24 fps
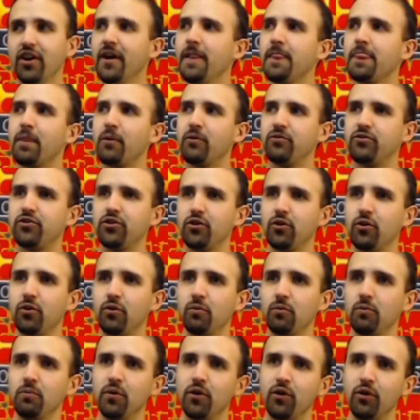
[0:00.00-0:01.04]
to
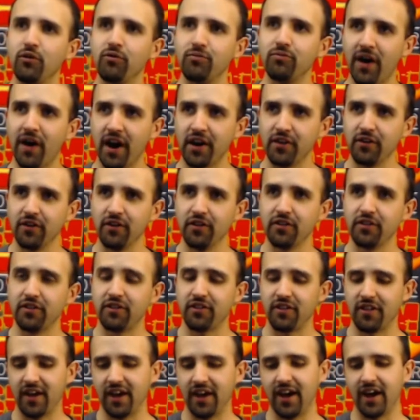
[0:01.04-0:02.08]
move models
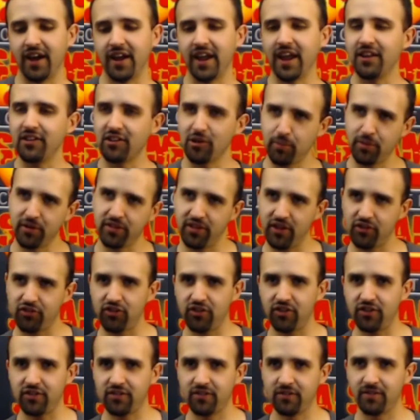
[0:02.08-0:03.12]
into
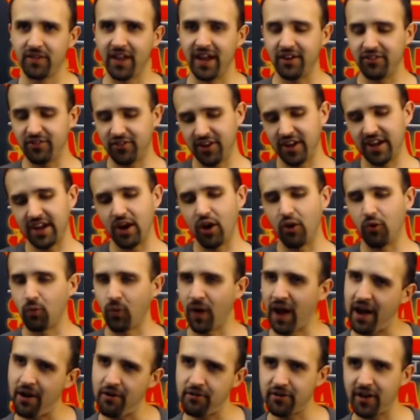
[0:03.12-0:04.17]
position, like to get
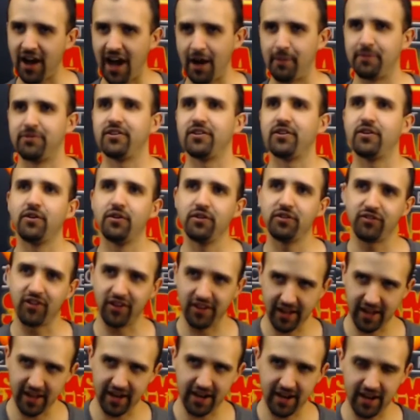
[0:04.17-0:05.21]
around obstacles, to
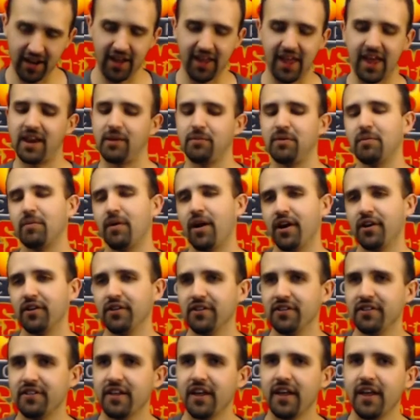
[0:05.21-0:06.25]
get at enemy
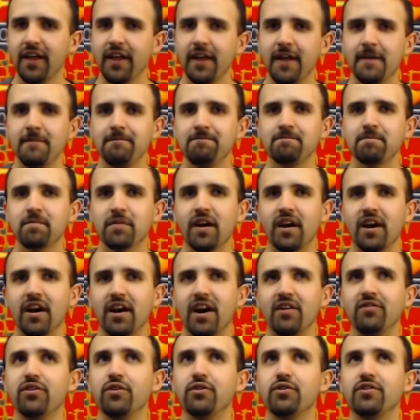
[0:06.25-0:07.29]
models.
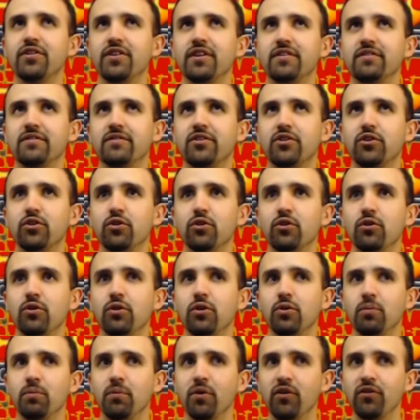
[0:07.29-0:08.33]
I've used it to
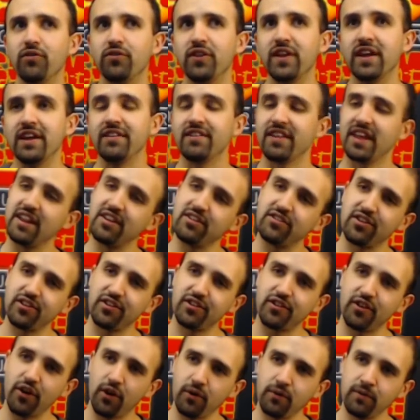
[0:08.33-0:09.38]
move things into
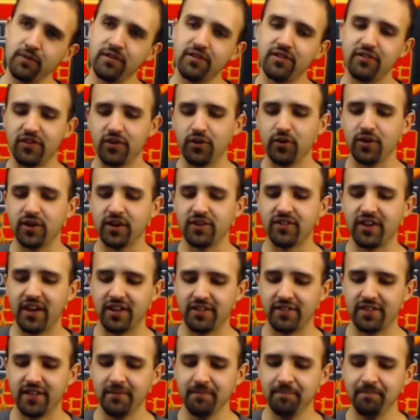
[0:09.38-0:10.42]
zones to contest
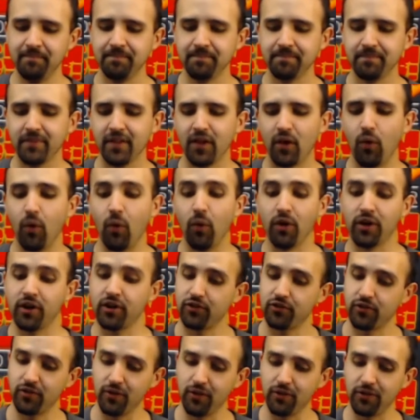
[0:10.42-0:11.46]
them or
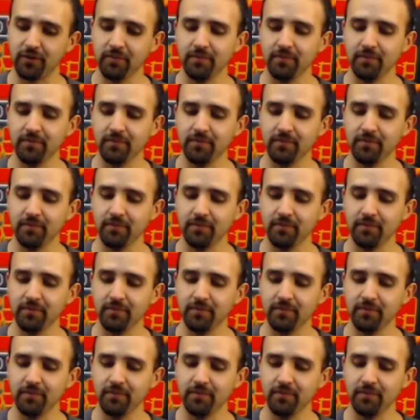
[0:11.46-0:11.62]
control them.